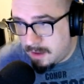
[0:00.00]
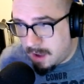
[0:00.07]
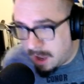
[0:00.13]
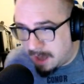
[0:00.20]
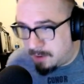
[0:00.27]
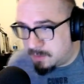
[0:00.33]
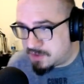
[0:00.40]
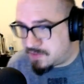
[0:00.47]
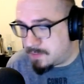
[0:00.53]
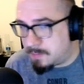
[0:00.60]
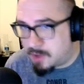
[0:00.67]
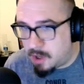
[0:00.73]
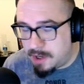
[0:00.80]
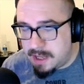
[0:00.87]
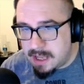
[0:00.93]
And it was from
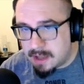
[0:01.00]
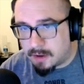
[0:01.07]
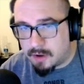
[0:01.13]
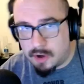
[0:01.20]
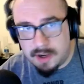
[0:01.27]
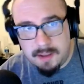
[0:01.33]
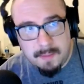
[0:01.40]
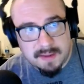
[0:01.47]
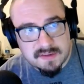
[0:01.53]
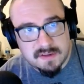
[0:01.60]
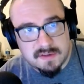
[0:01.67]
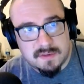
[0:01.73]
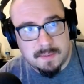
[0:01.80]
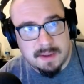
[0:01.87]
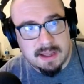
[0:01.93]
Goody. And Goody
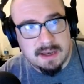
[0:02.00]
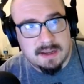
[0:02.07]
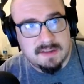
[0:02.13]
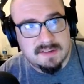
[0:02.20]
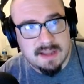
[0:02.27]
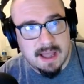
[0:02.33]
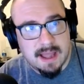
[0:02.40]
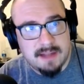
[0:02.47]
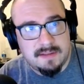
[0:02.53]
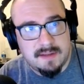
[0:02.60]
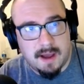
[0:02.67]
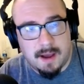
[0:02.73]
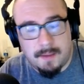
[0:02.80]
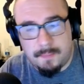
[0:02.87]
messaged me and he said,